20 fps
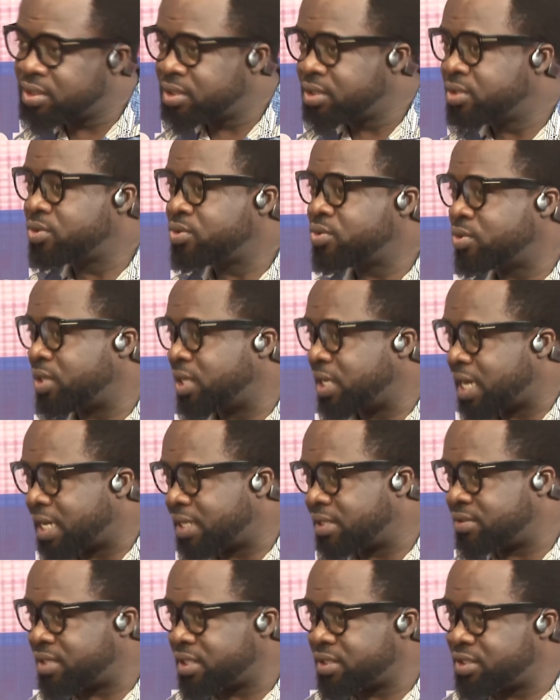to the
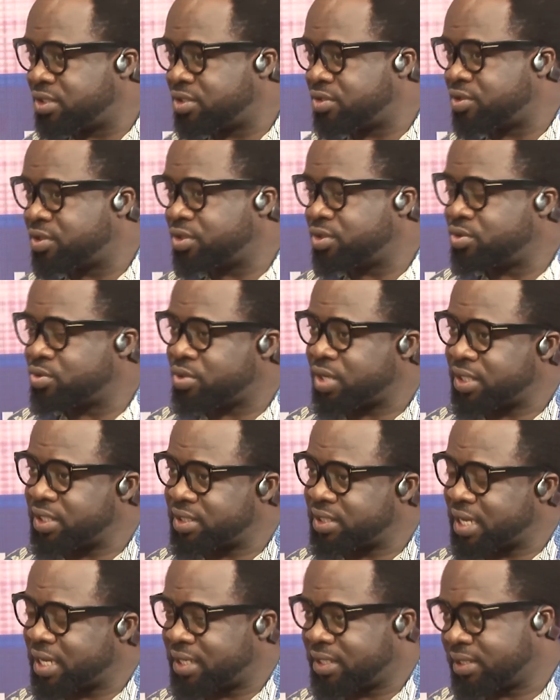land registry to
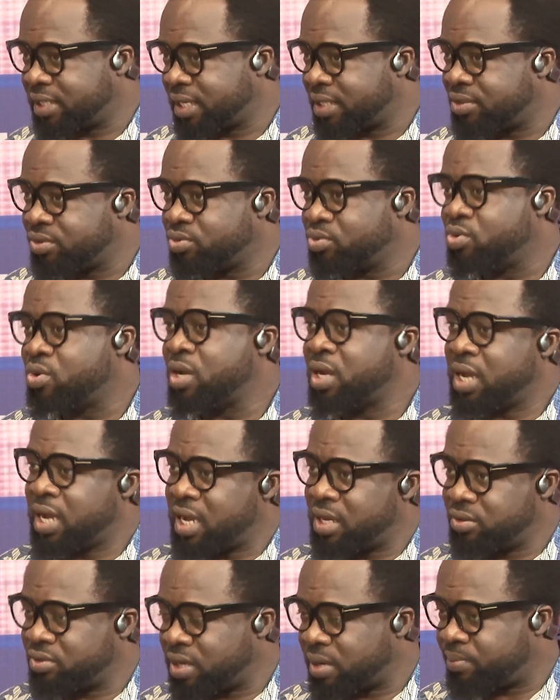register the title
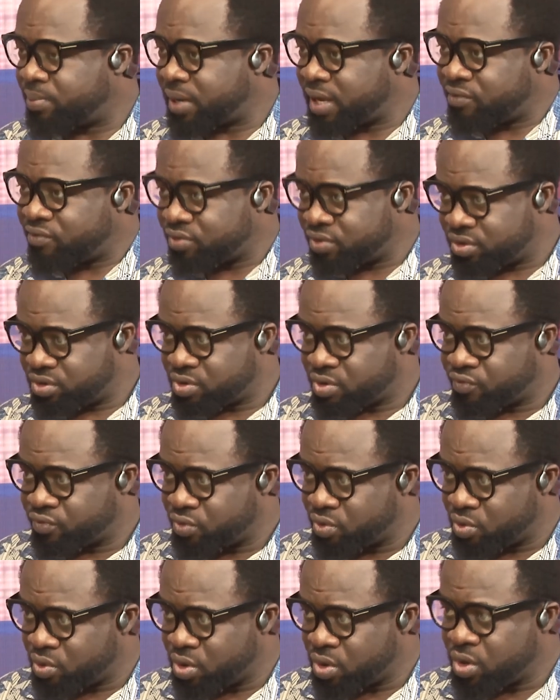and to apply for C of
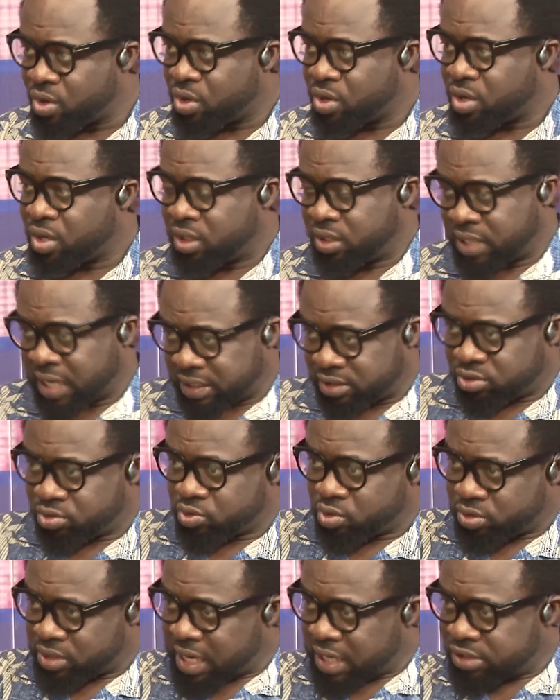O. That's
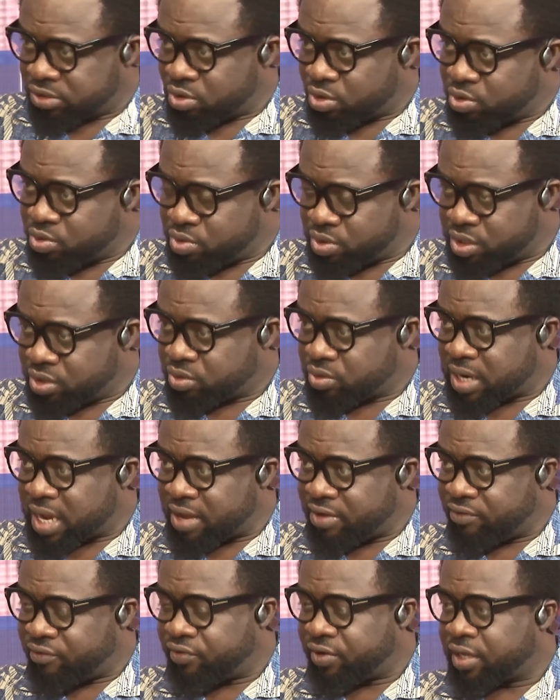all you need to that
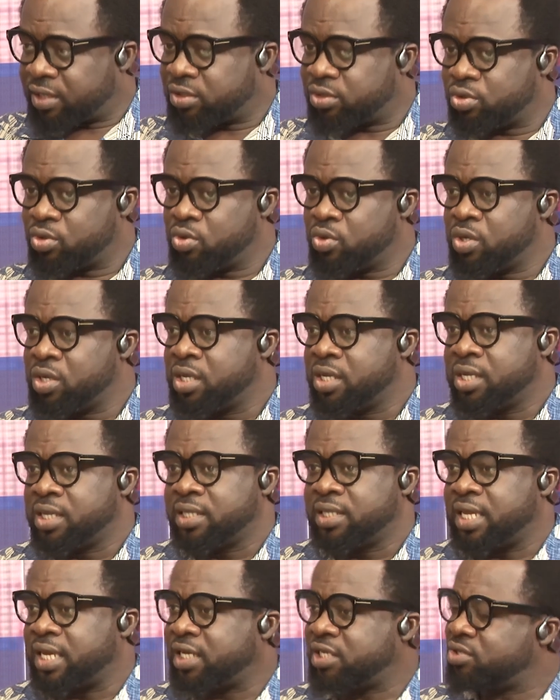effect. So
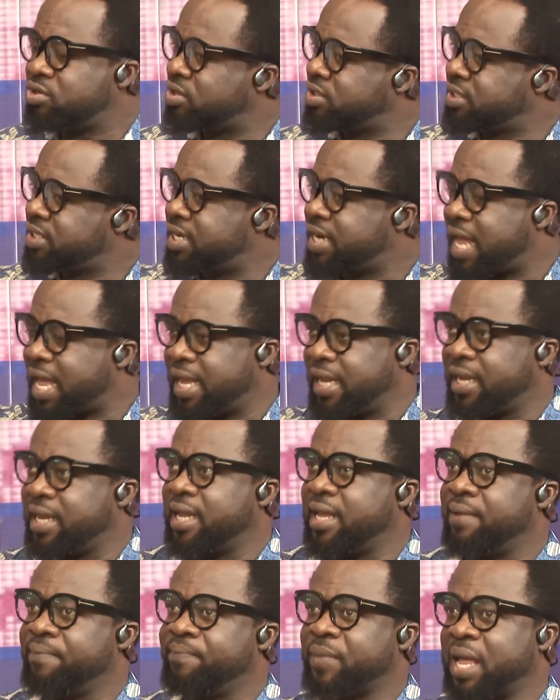there is nothing like
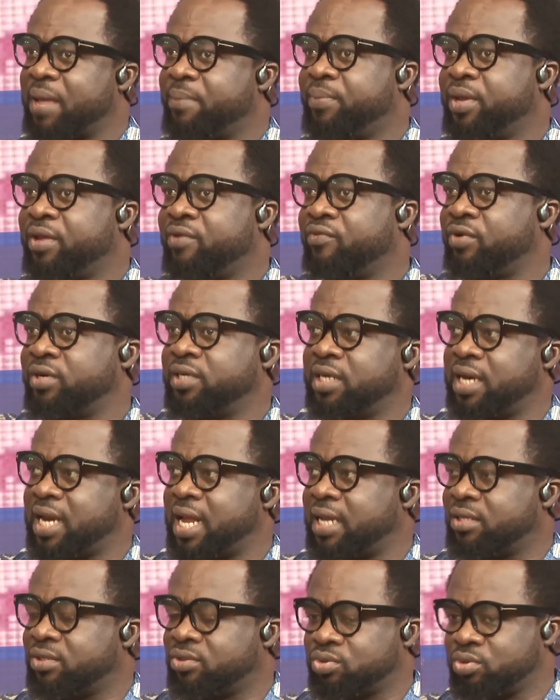I paid for the
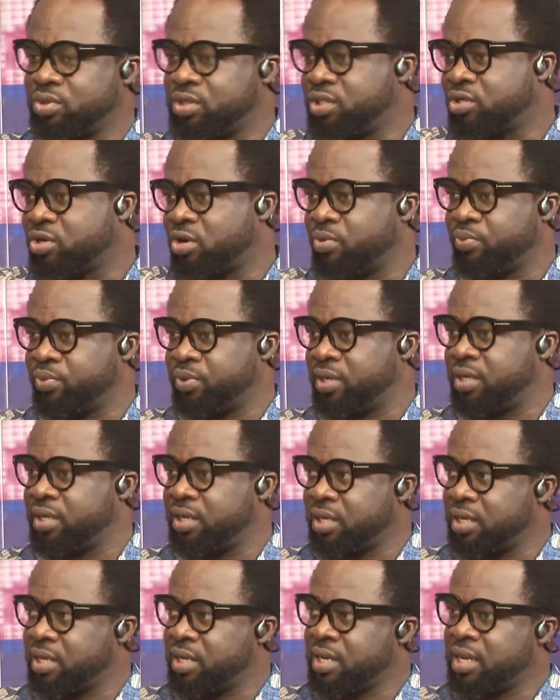land through this company,
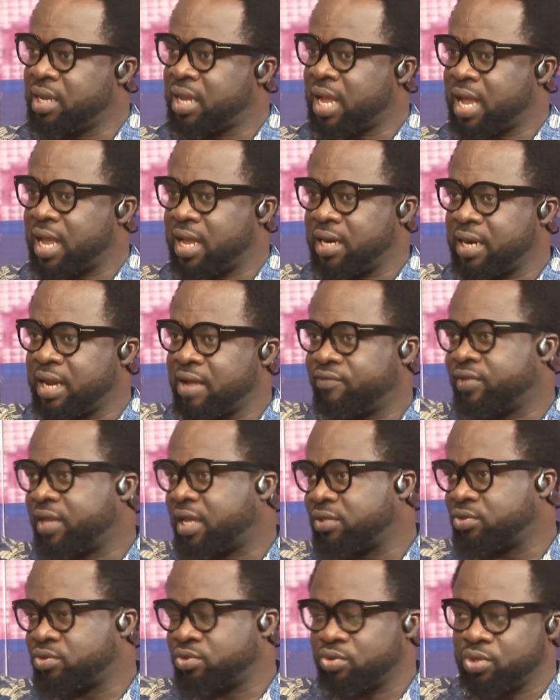and after
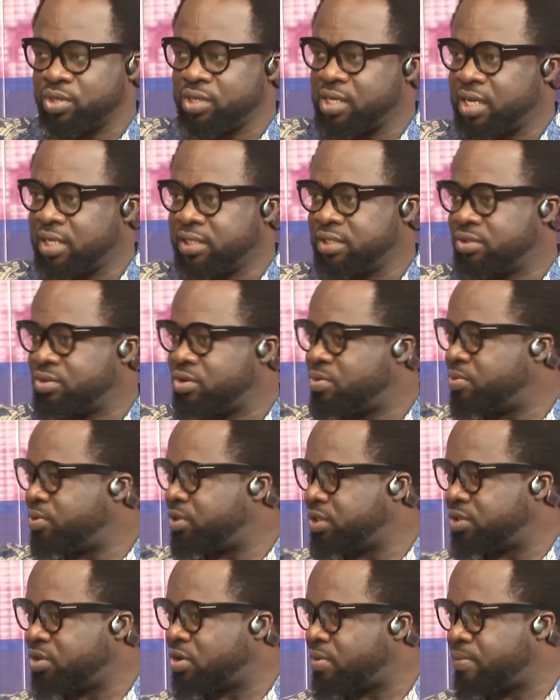so years
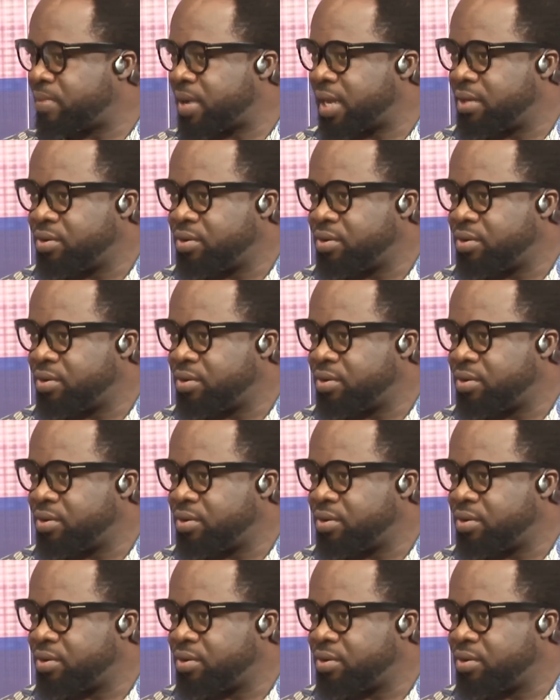it's not mine.